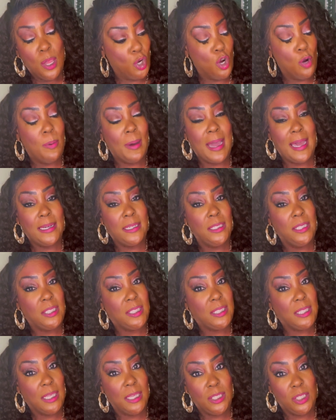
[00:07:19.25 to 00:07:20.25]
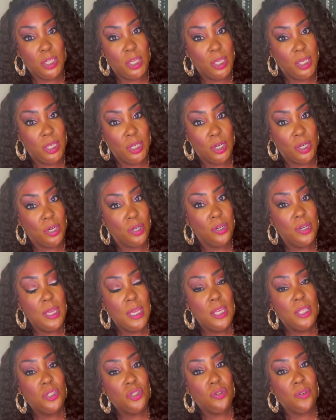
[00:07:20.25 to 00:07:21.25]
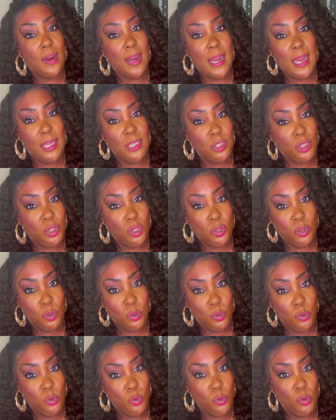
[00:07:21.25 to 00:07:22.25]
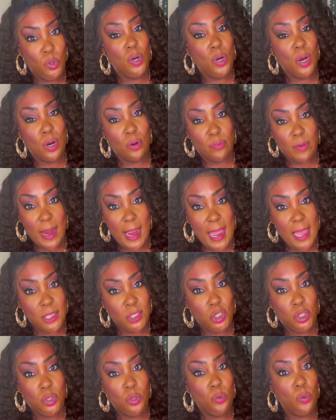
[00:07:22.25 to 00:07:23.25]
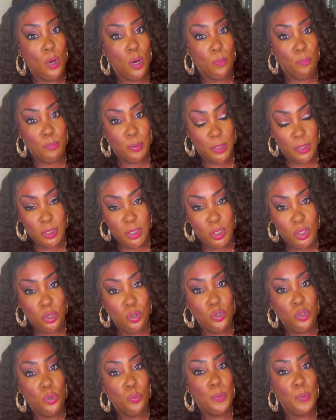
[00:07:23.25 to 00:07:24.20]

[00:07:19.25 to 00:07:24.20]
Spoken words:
Nobody's sitting here trying to harass you or bully you.